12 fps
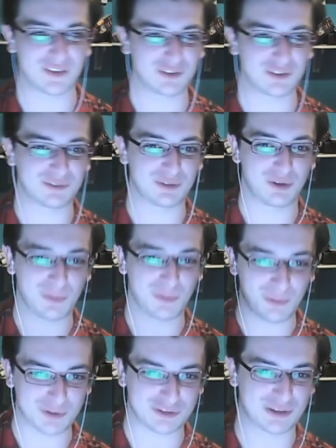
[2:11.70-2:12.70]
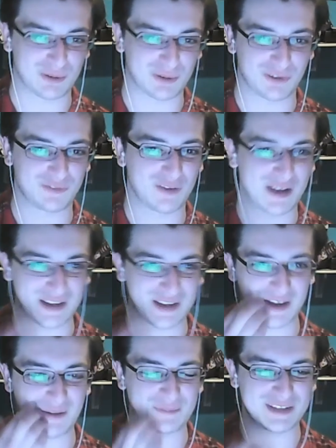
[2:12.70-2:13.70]
For those of you who are watching qualifying,
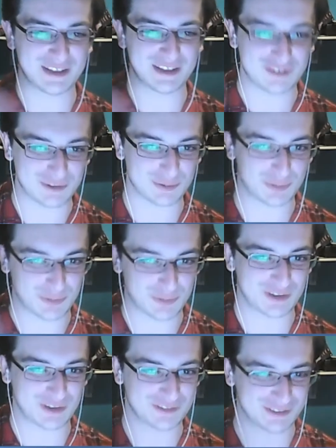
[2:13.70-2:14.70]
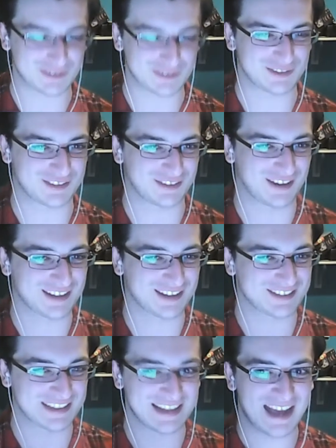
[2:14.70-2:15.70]
Nicky Shields was talking to Lucas Di
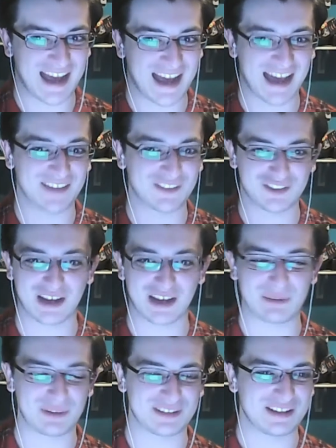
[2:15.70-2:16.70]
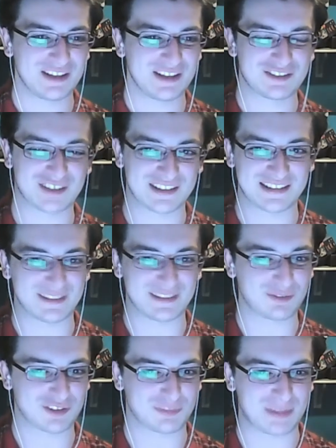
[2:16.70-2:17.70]
Grassi at the time when suddenly there
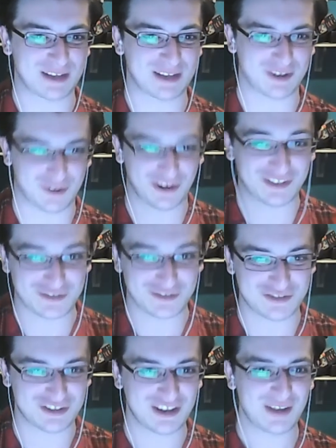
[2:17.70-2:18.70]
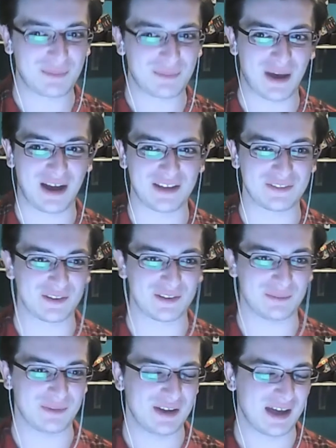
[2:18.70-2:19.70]
was this big crunch behind
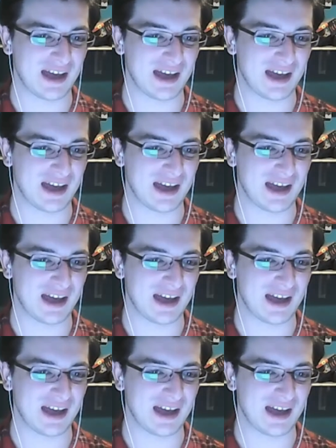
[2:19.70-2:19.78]
them.